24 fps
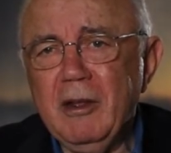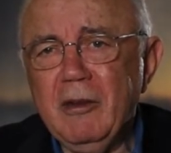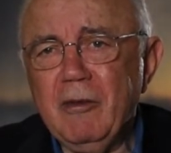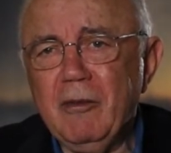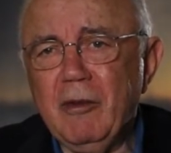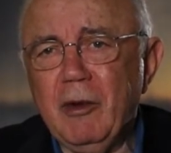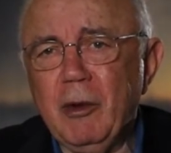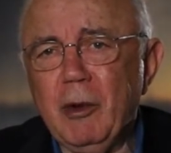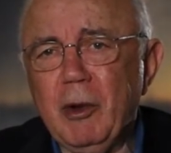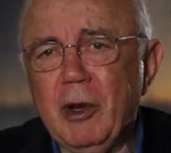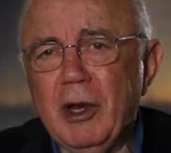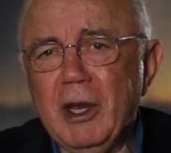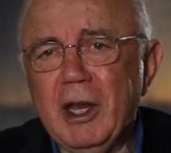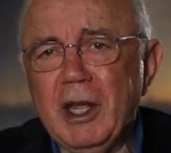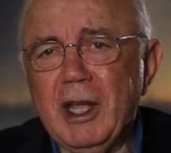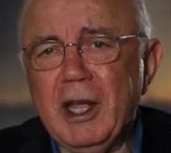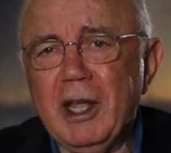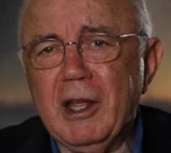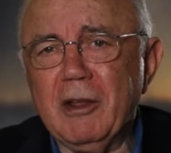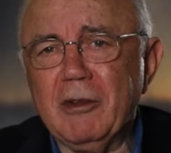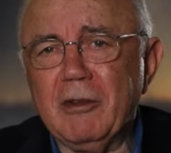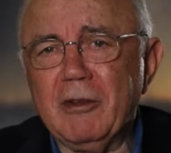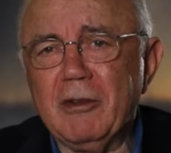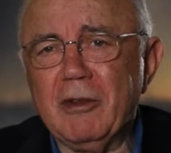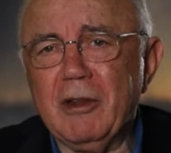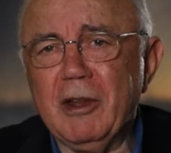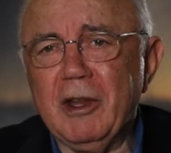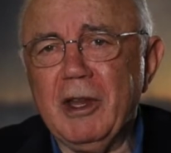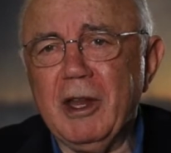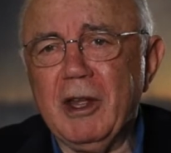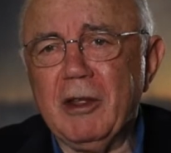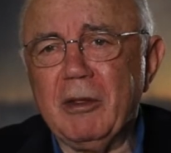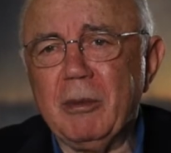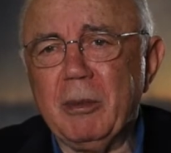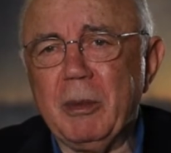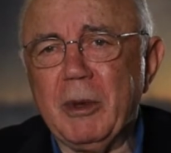voted against the
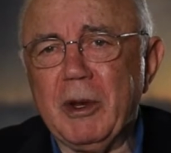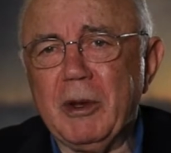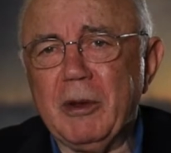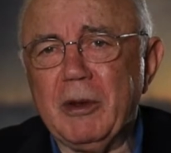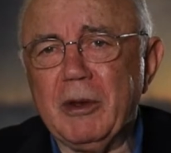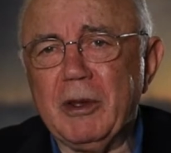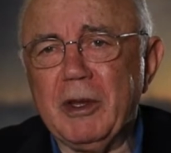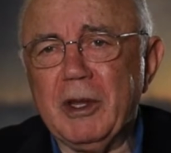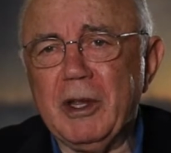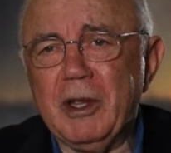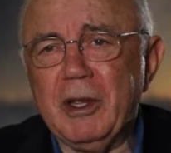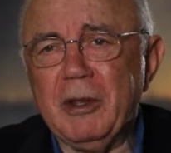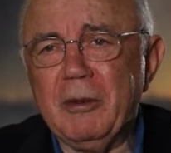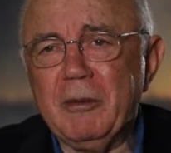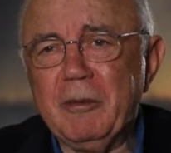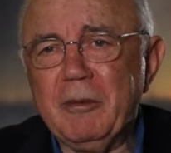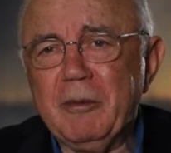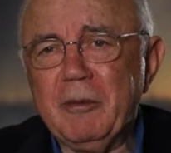death penalty.